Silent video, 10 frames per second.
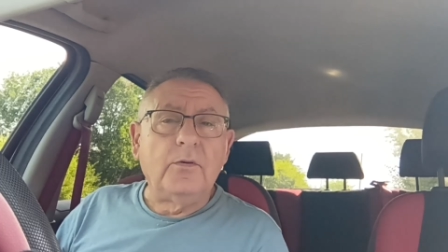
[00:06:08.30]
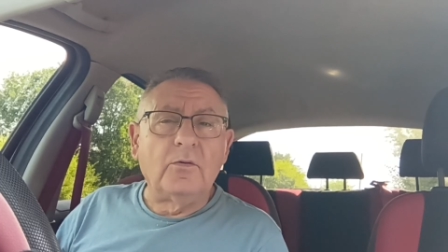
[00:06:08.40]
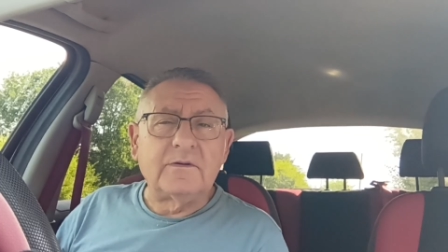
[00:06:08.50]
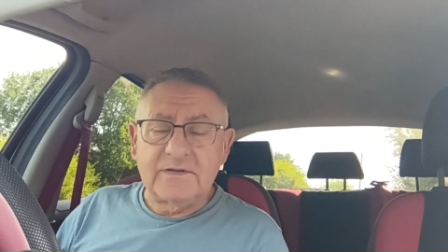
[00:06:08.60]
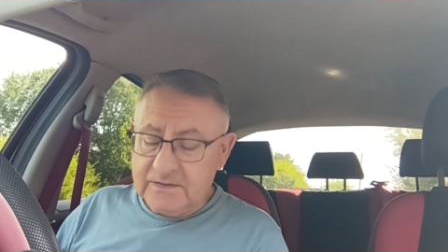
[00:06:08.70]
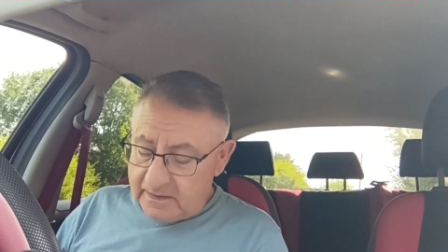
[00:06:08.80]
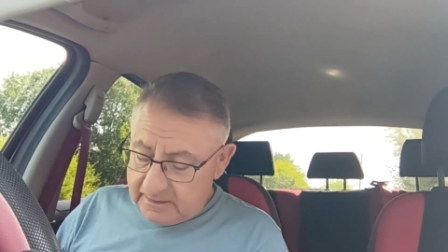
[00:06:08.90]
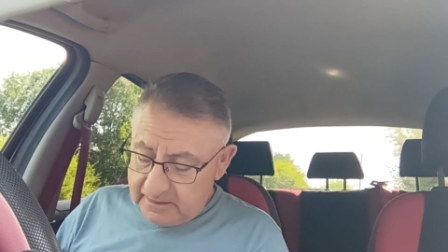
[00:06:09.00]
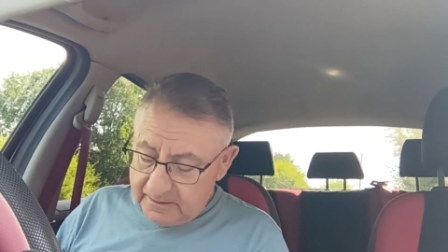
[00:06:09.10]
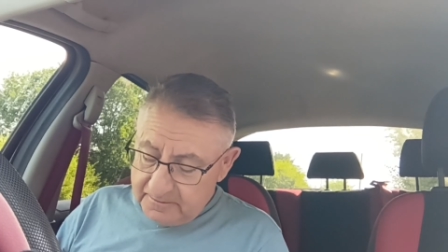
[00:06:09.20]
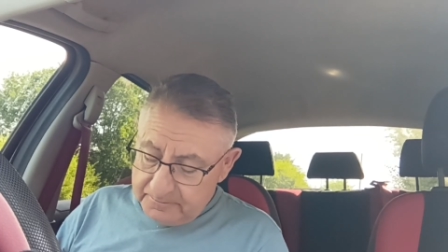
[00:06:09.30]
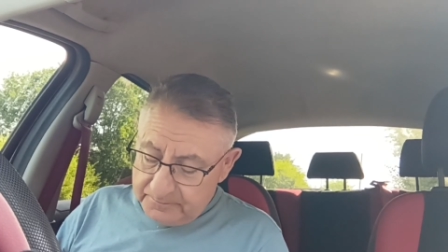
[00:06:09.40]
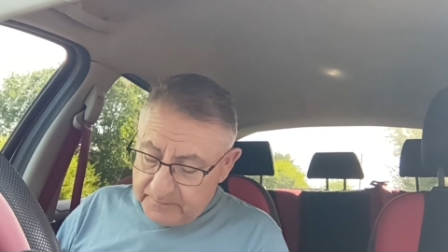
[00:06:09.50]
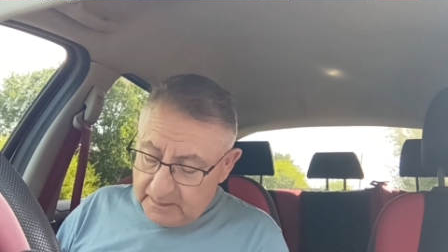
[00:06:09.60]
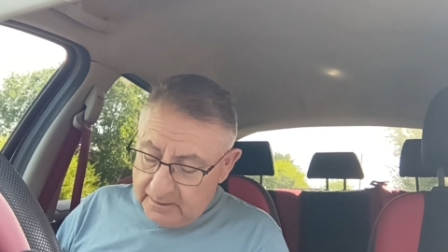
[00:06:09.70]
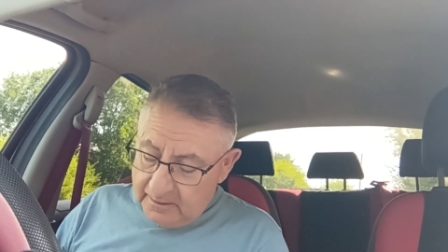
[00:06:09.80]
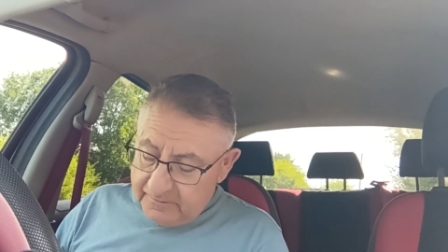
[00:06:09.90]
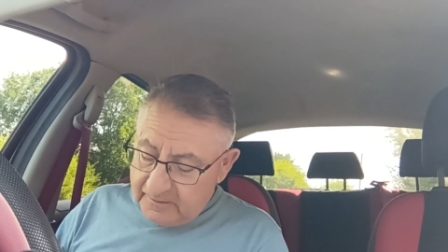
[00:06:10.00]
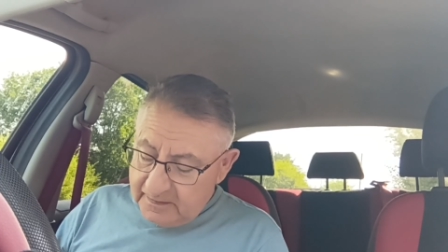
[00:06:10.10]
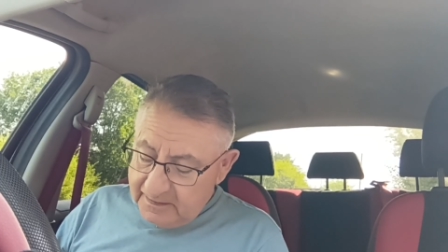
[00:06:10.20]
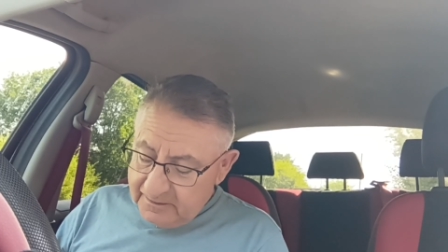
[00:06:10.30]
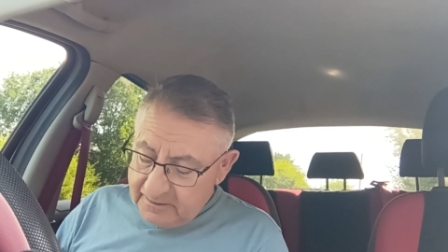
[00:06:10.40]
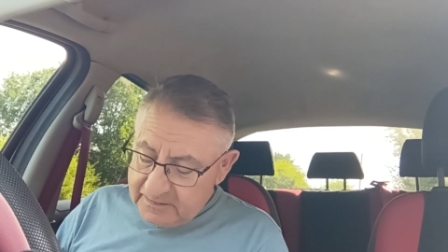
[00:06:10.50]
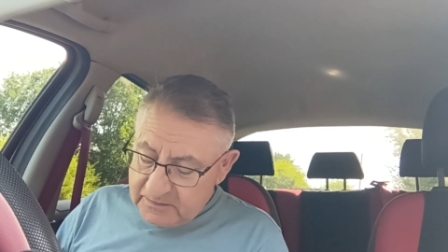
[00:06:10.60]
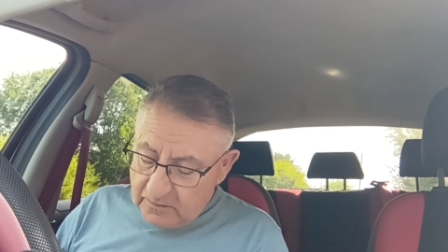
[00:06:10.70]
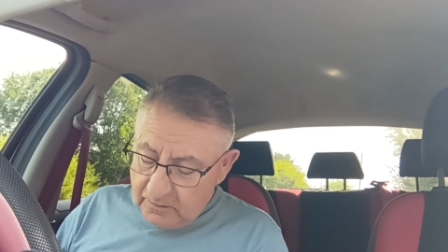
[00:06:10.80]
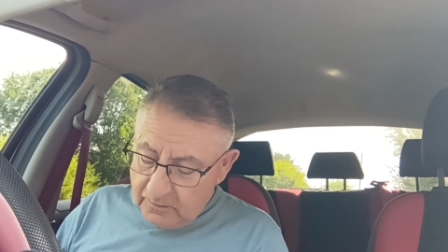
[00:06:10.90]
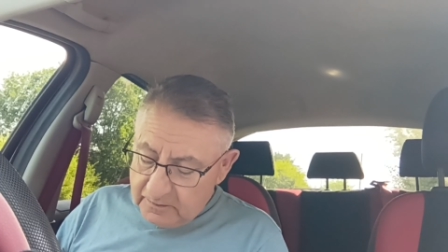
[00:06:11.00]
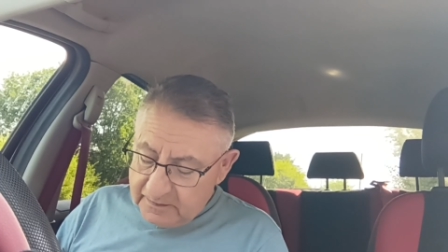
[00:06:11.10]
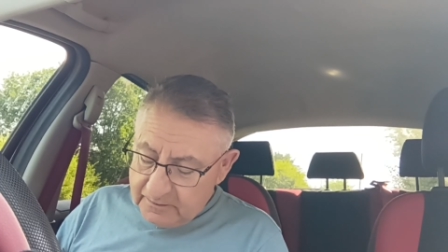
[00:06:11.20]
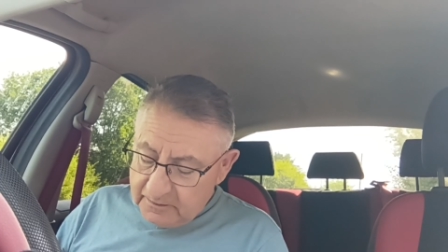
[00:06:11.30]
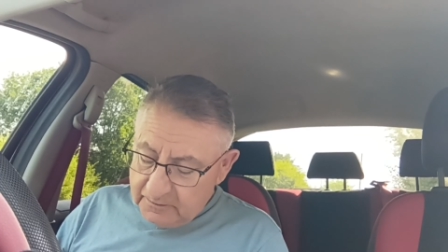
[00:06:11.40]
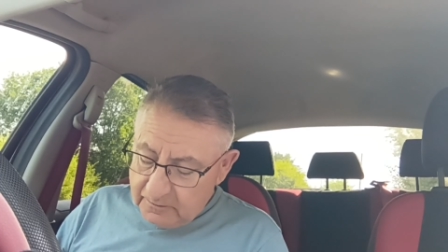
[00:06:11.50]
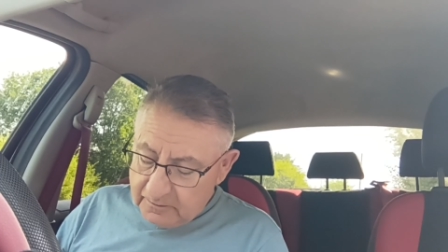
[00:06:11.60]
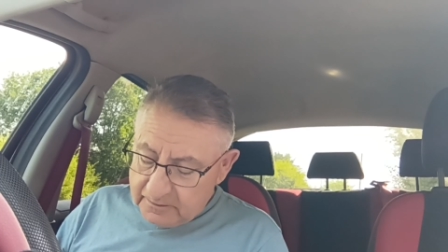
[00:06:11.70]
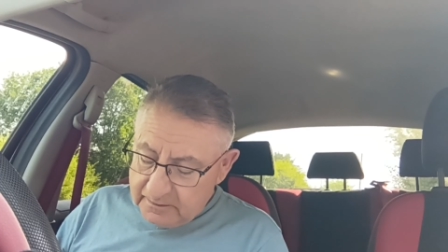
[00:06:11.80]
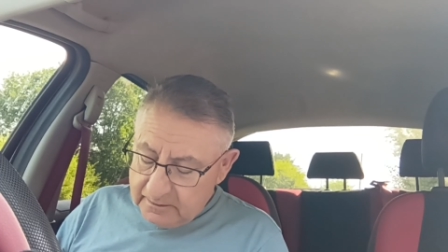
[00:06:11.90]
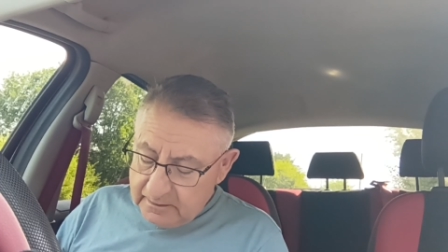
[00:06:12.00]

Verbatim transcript: Paul is saying here. For he that is called in the Lord,